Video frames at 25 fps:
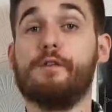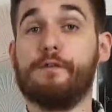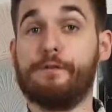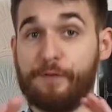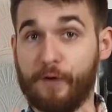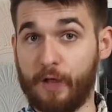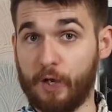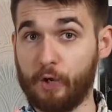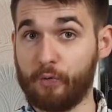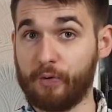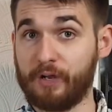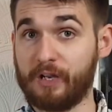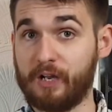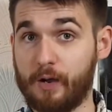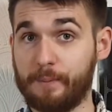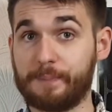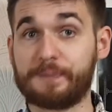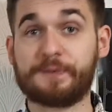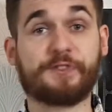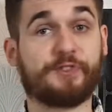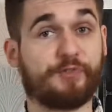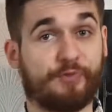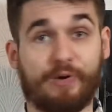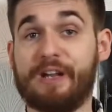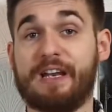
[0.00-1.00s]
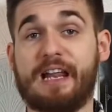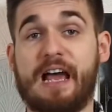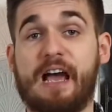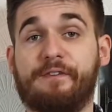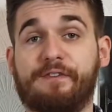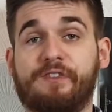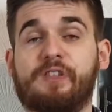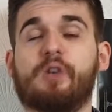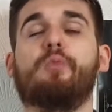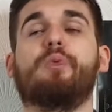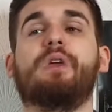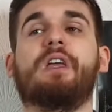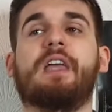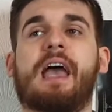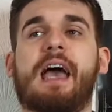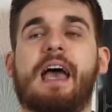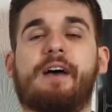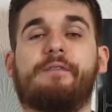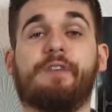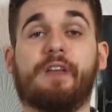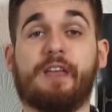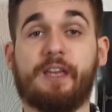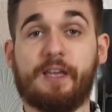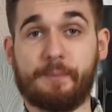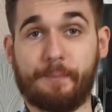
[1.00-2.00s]
Following up straight after, we
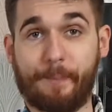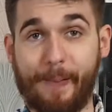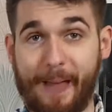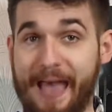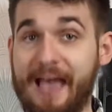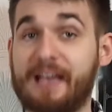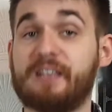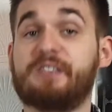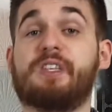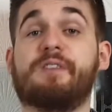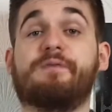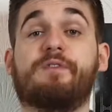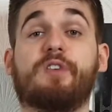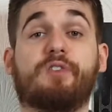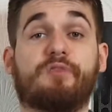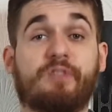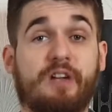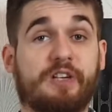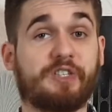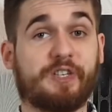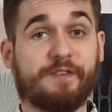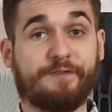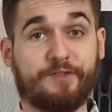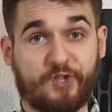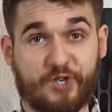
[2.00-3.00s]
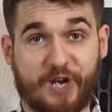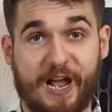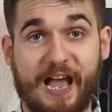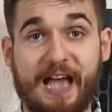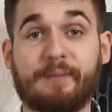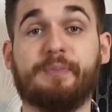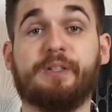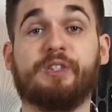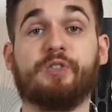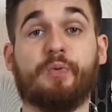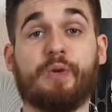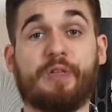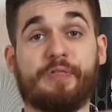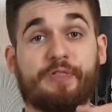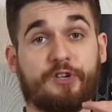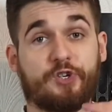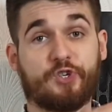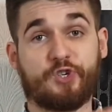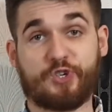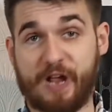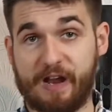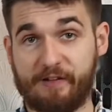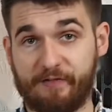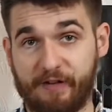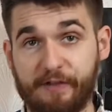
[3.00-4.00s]
have a passive-aggressive chat between the
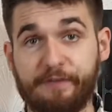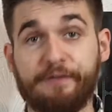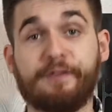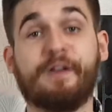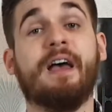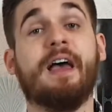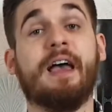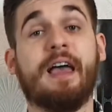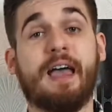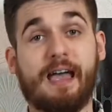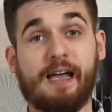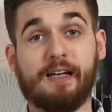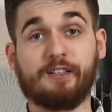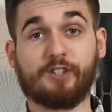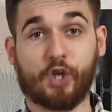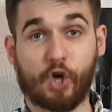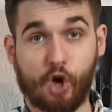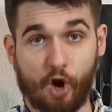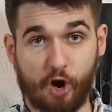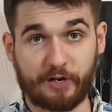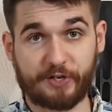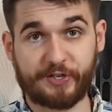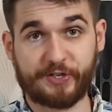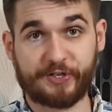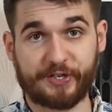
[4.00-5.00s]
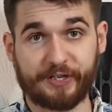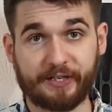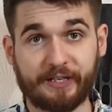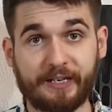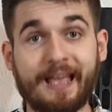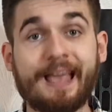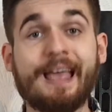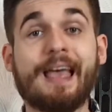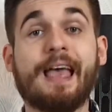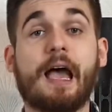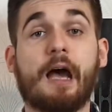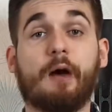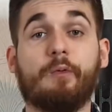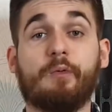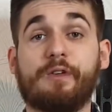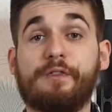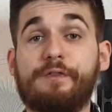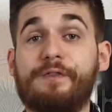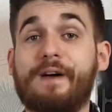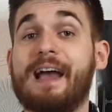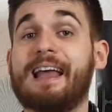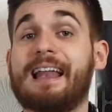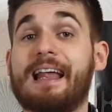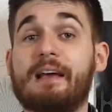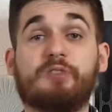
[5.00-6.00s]
sheriff and Carson, and we
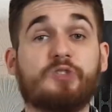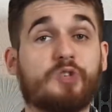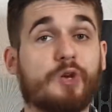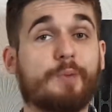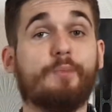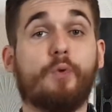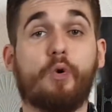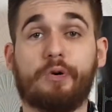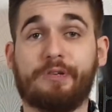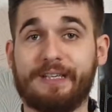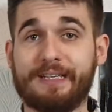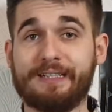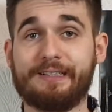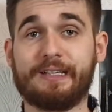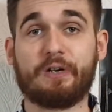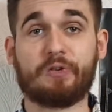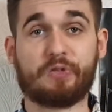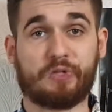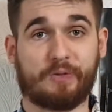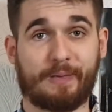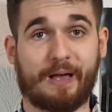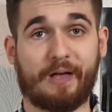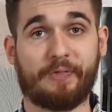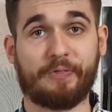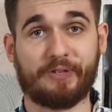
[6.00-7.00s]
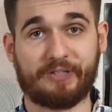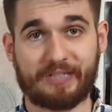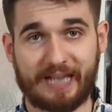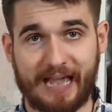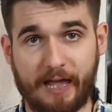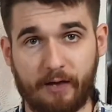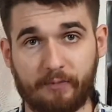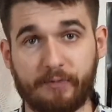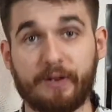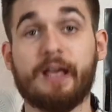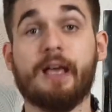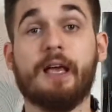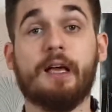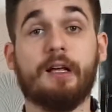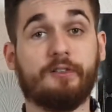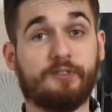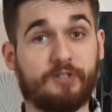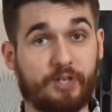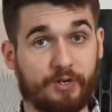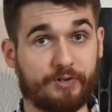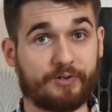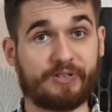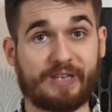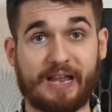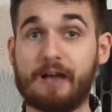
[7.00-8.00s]
find out some more details about the town.
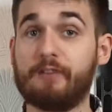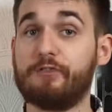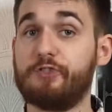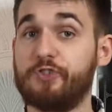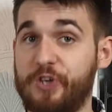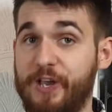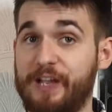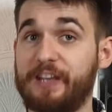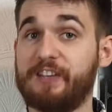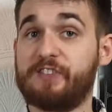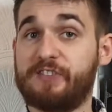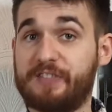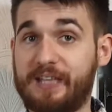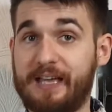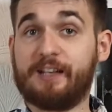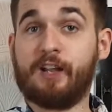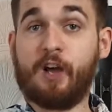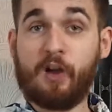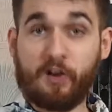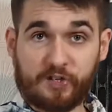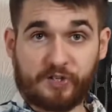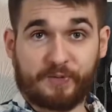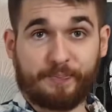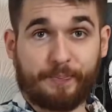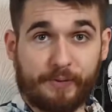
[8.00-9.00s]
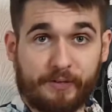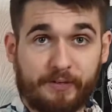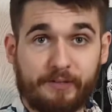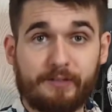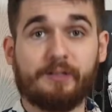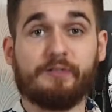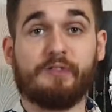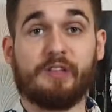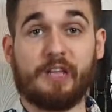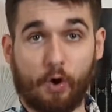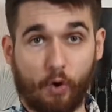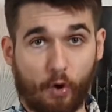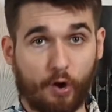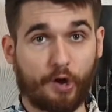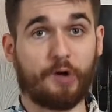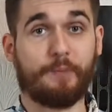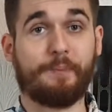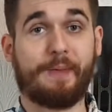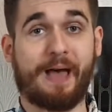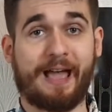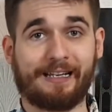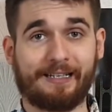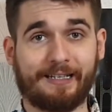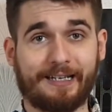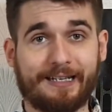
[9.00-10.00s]
Turns out Jane's dead husband, the oil
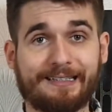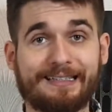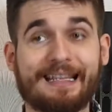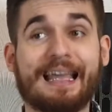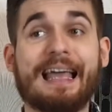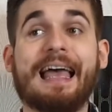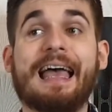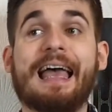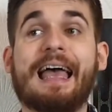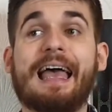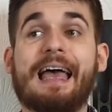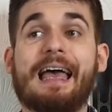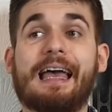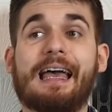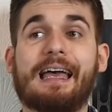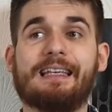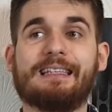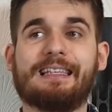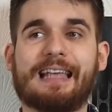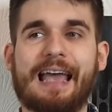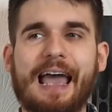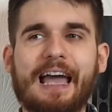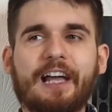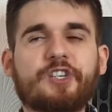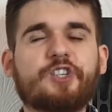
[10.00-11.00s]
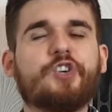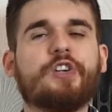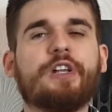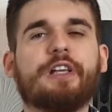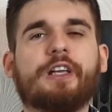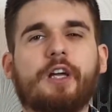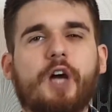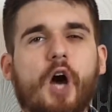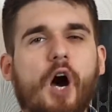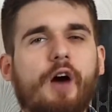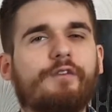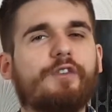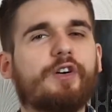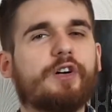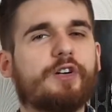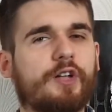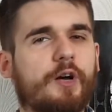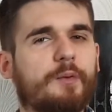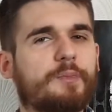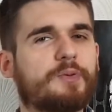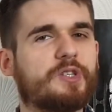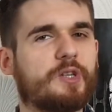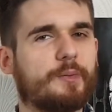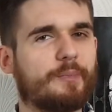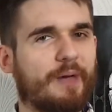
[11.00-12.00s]
magnate, has actually covered
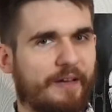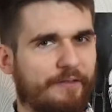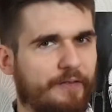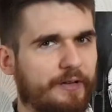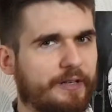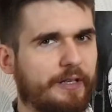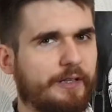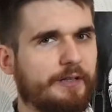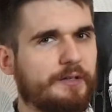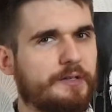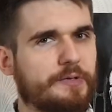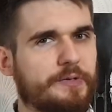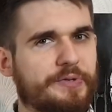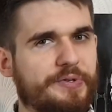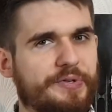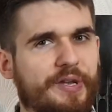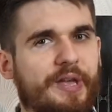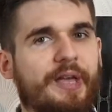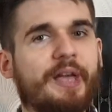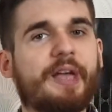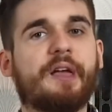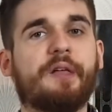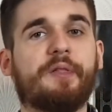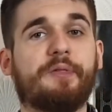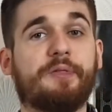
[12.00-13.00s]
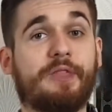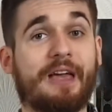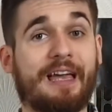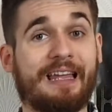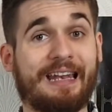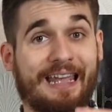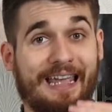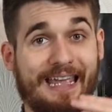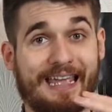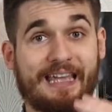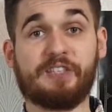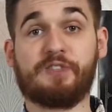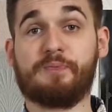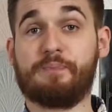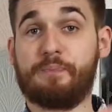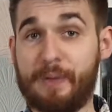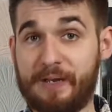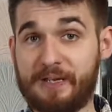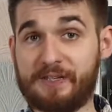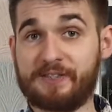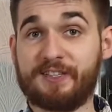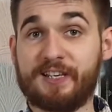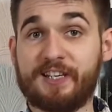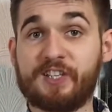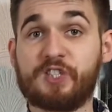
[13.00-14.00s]
up some evidence that his
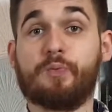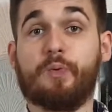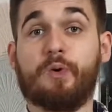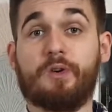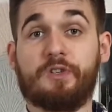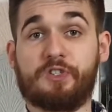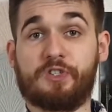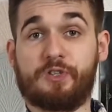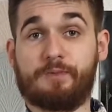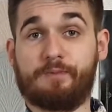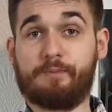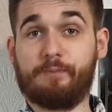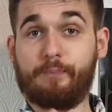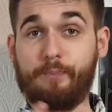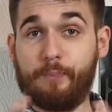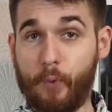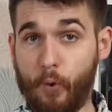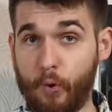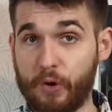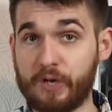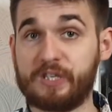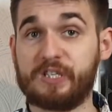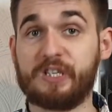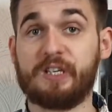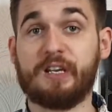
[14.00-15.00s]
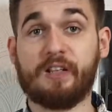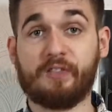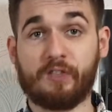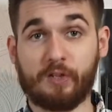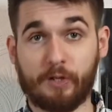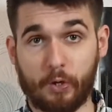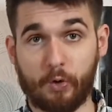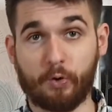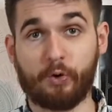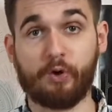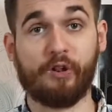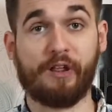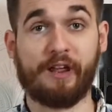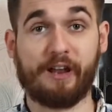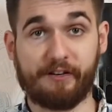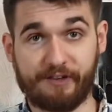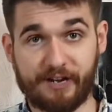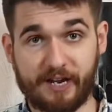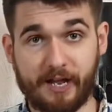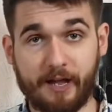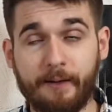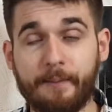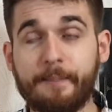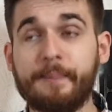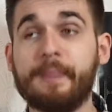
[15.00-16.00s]
business was poisoning the local
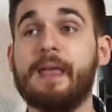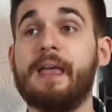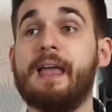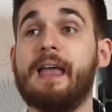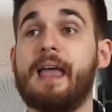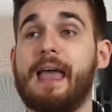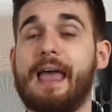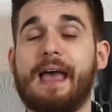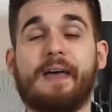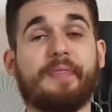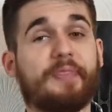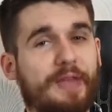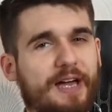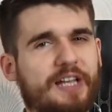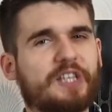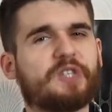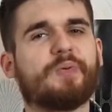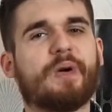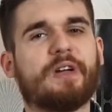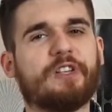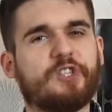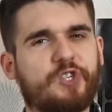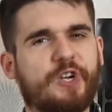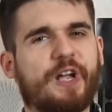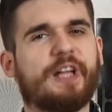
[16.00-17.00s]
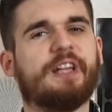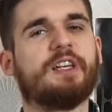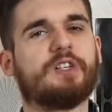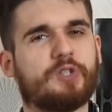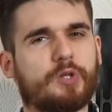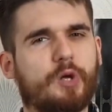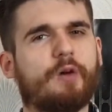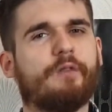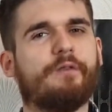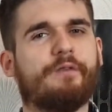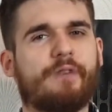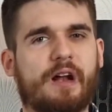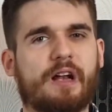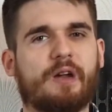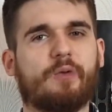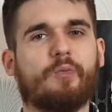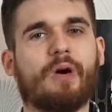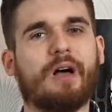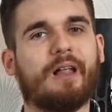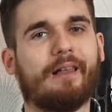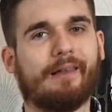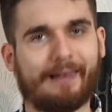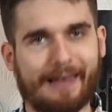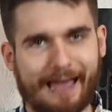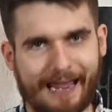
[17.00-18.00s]
area, and that's why Jane is not very
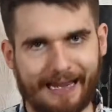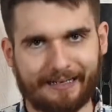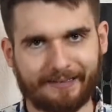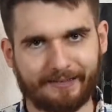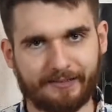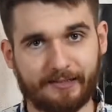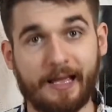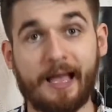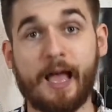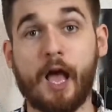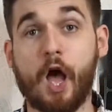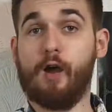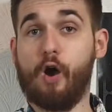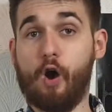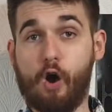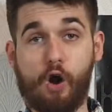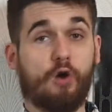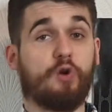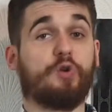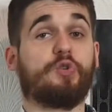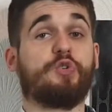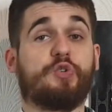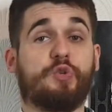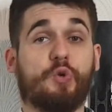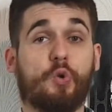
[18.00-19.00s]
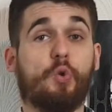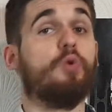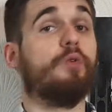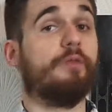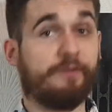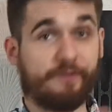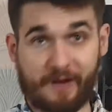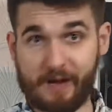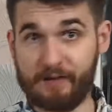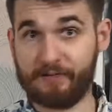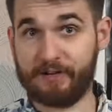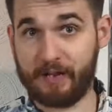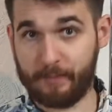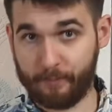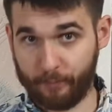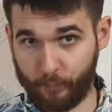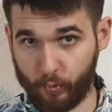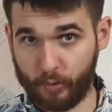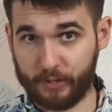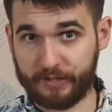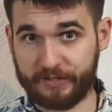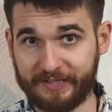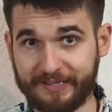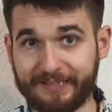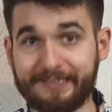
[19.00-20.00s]
well liked. Also, very
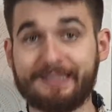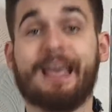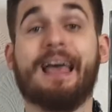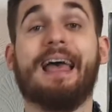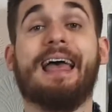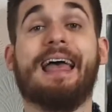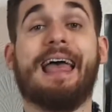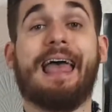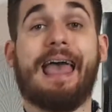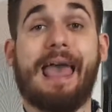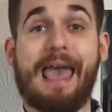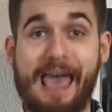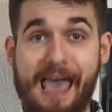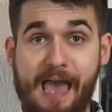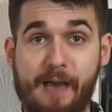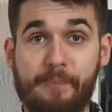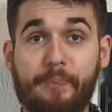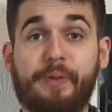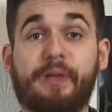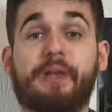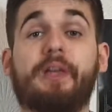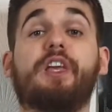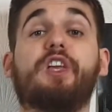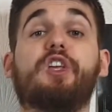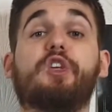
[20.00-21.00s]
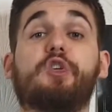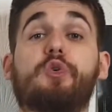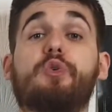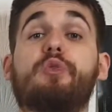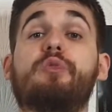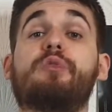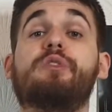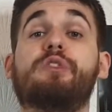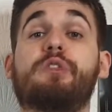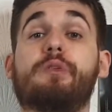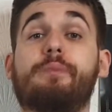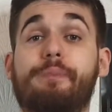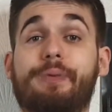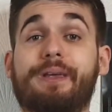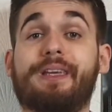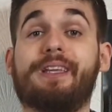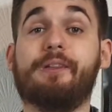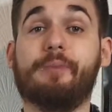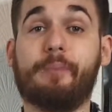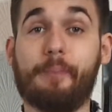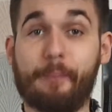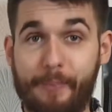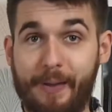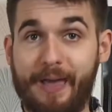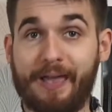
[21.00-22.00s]
important, Happy used to
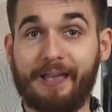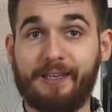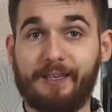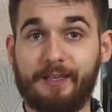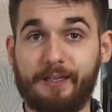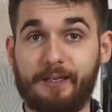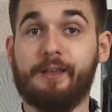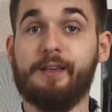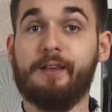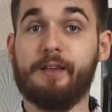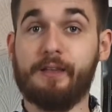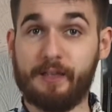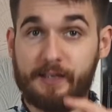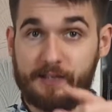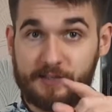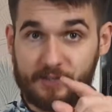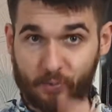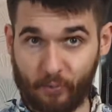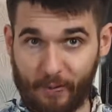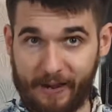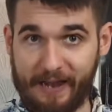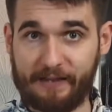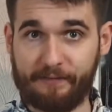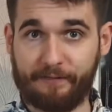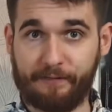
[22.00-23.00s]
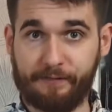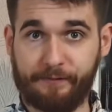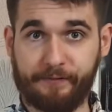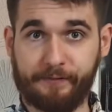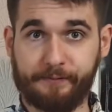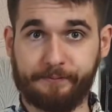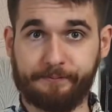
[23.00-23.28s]
beat Becky, his wife.